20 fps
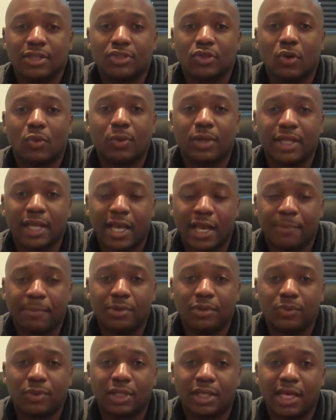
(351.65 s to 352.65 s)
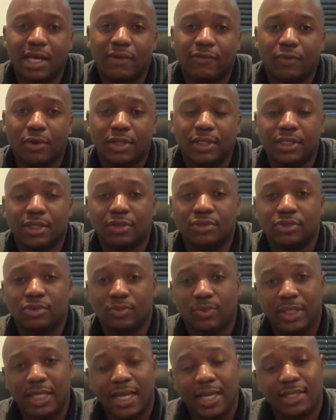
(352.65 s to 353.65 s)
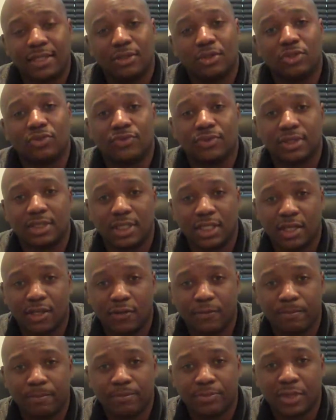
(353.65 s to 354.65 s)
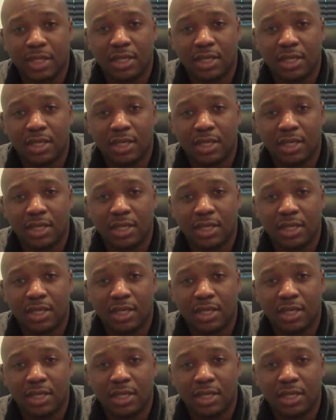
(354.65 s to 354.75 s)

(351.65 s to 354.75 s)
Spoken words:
So what happened with a lot of our deals is we had deals for sale.